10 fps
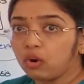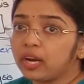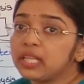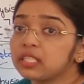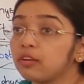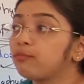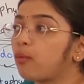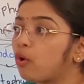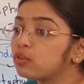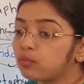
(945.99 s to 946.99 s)
Or else if
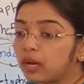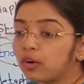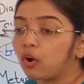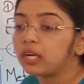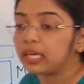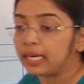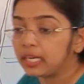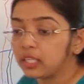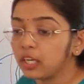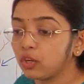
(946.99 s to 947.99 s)
bones were not
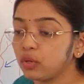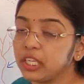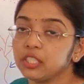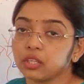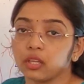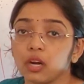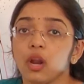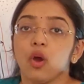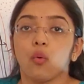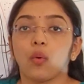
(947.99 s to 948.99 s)
connected to each
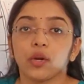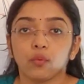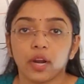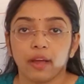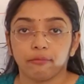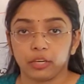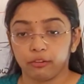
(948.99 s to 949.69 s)
other, what would happen?